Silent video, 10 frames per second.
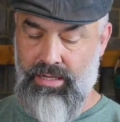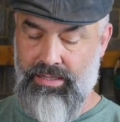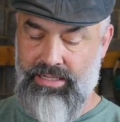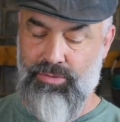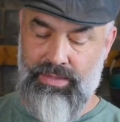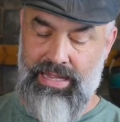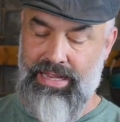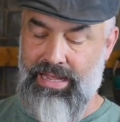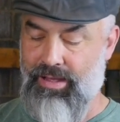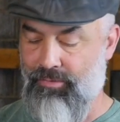This one I
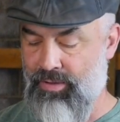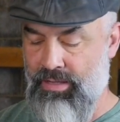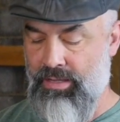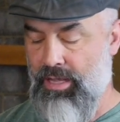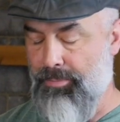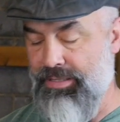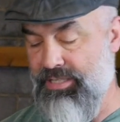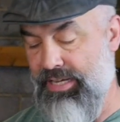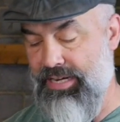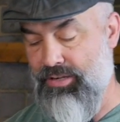have a piece
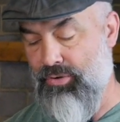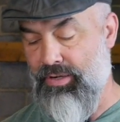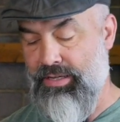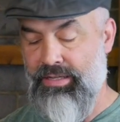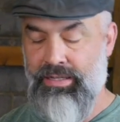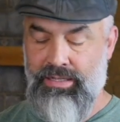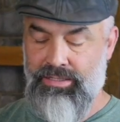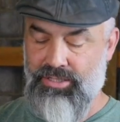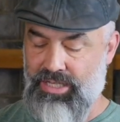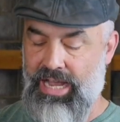of hickory
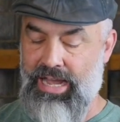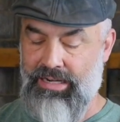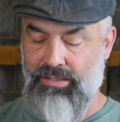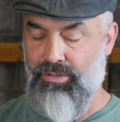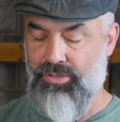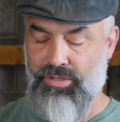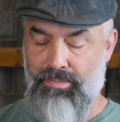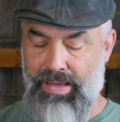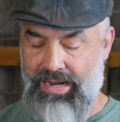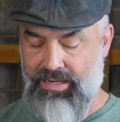just hot glued to the
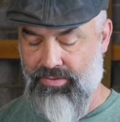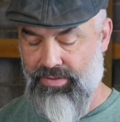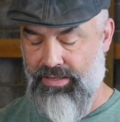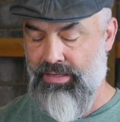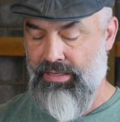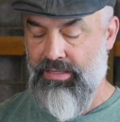back of it.